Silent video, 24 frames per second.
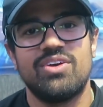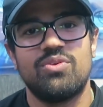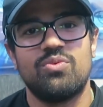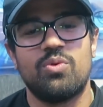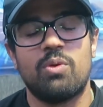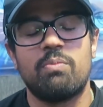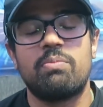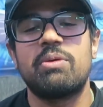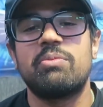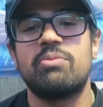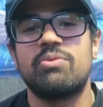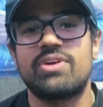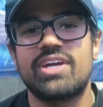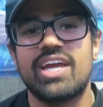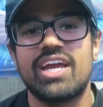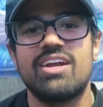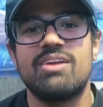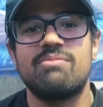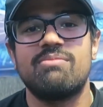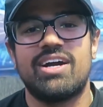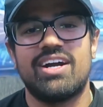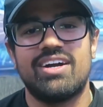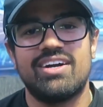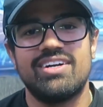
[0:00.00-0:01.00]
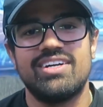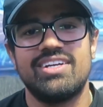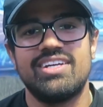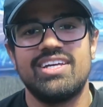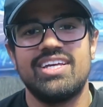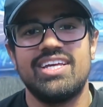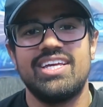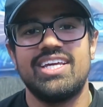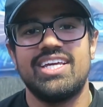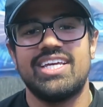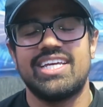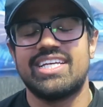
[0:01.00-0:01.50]
What people care about
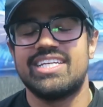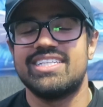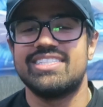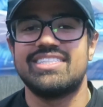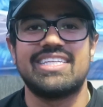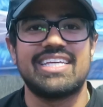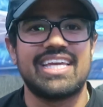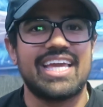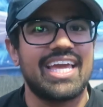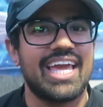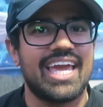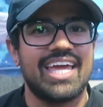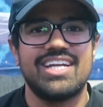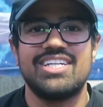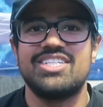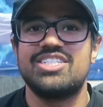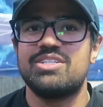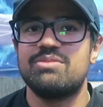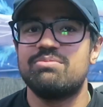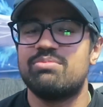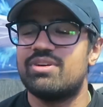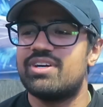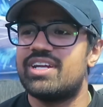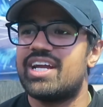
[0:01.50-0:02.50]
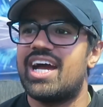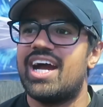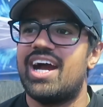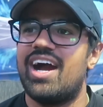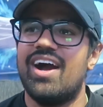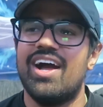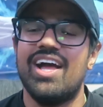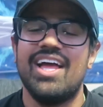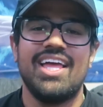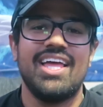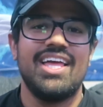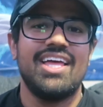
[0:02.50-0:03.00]
is the energy put
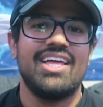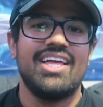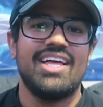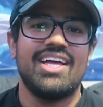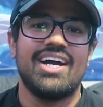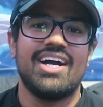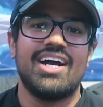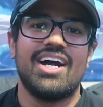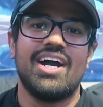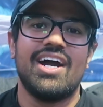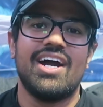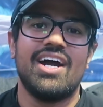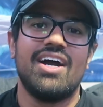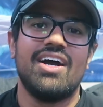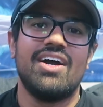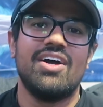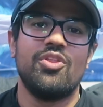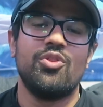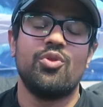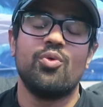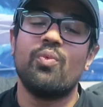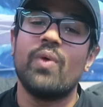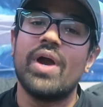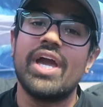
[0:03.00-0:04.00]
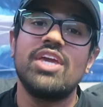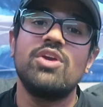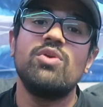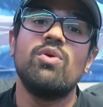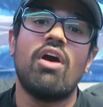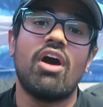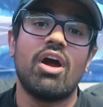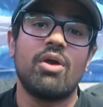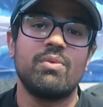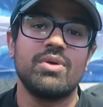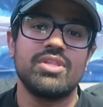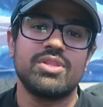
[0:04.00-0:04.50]
out, the way
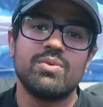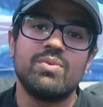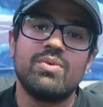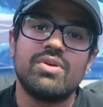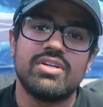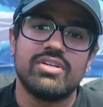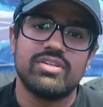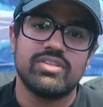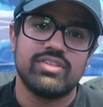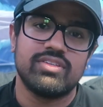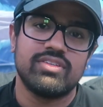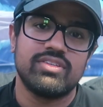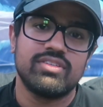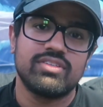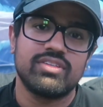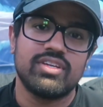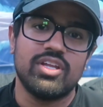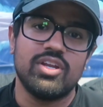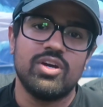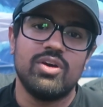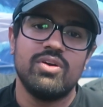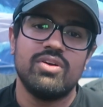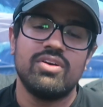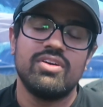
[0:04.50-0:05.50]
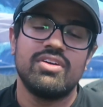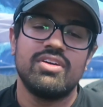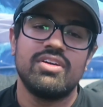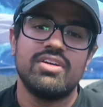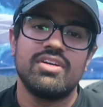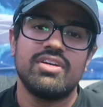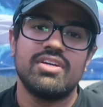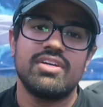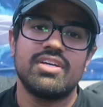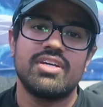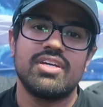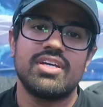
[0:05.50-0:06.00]
you are with the world, you know?
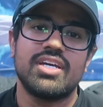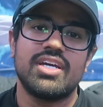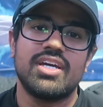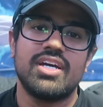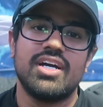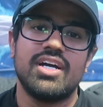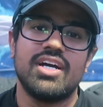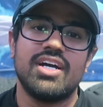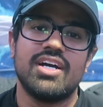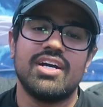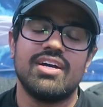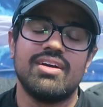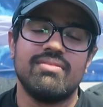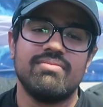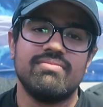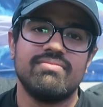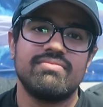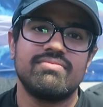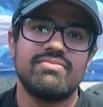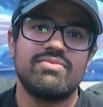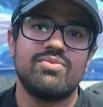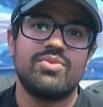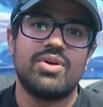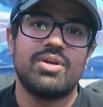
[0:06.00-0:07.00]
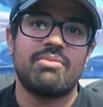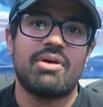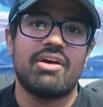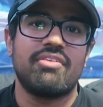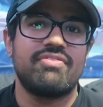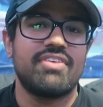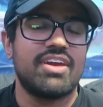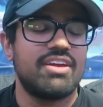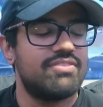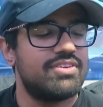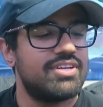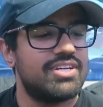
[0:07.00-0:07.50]
One of my
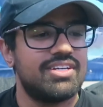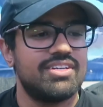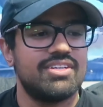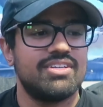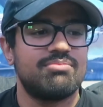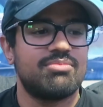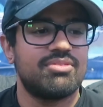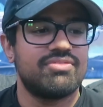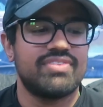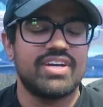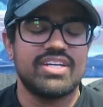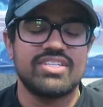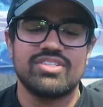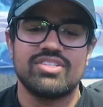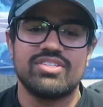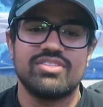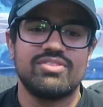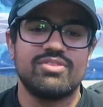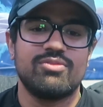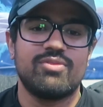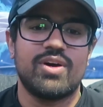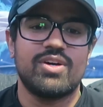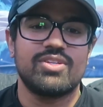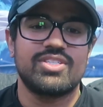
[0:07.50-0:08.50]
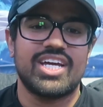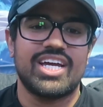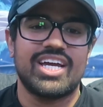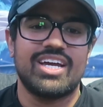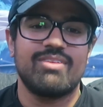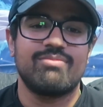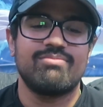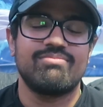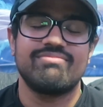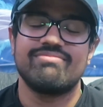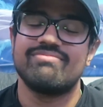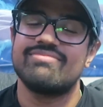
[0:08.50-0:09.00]
favorite professors of all
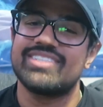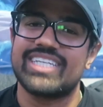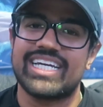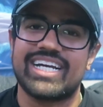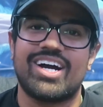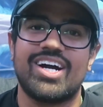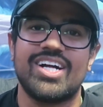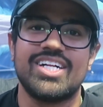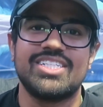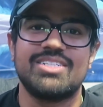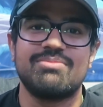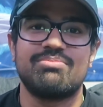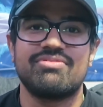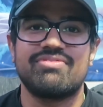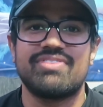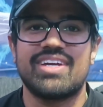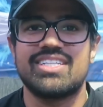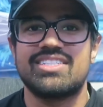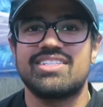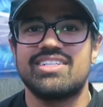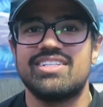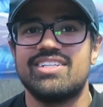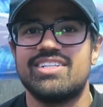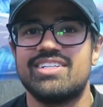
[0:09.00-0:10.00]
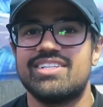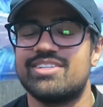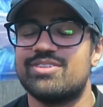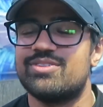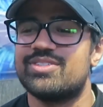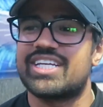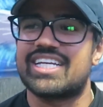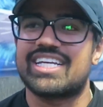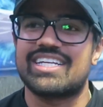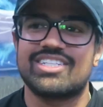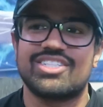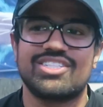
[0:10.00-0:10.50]
time, psychology professor, it
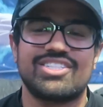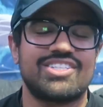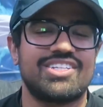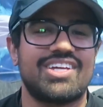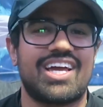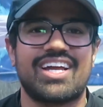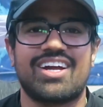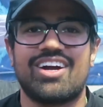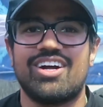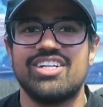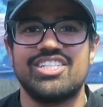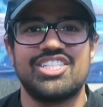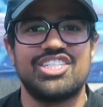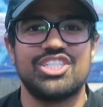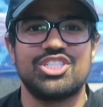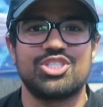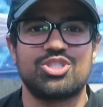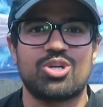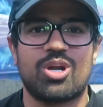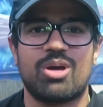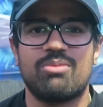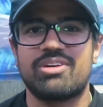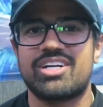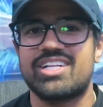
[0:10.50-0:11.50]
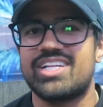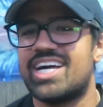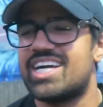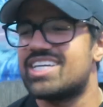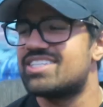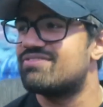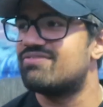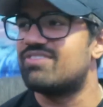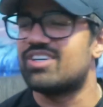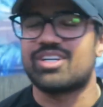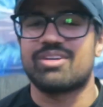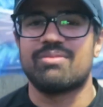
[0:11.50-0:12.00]
was like a psychology, a trauma
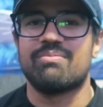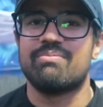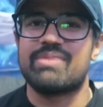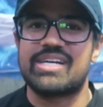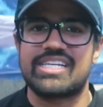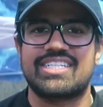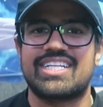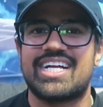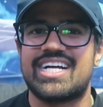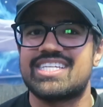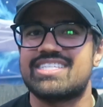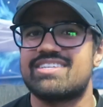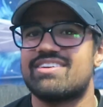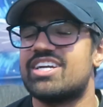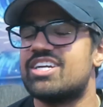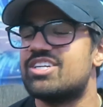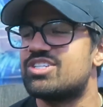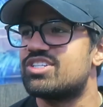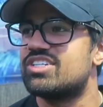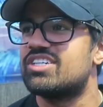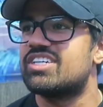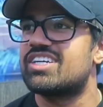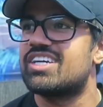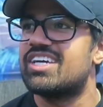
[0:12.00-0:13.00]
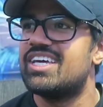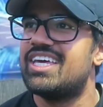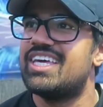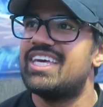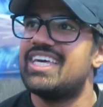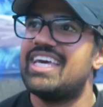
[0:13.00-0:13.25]
class, fucking best class I ever took.